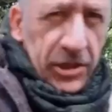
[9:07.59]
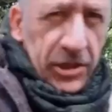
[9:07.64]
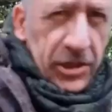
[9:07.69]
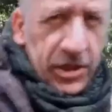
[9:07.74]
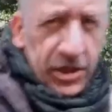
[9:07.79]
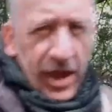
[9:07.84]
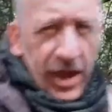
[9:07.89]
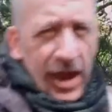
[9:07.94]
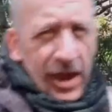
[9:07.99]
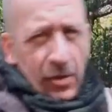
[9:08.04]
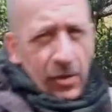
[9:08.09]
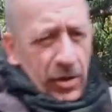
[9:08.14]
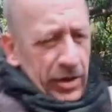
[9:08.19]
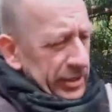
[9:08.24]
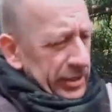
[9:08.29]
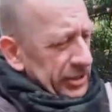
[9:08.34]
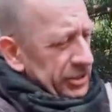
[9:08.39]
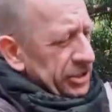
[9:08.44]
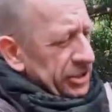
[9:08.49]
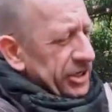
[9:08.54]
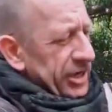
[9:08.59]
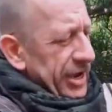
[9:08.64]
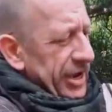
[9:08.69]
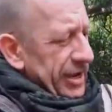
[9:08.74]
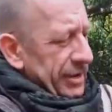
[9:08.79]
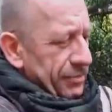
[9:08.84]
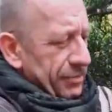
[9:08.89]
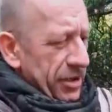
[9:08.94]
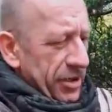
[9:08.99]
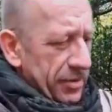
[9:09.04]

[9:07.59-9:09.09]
So now it's time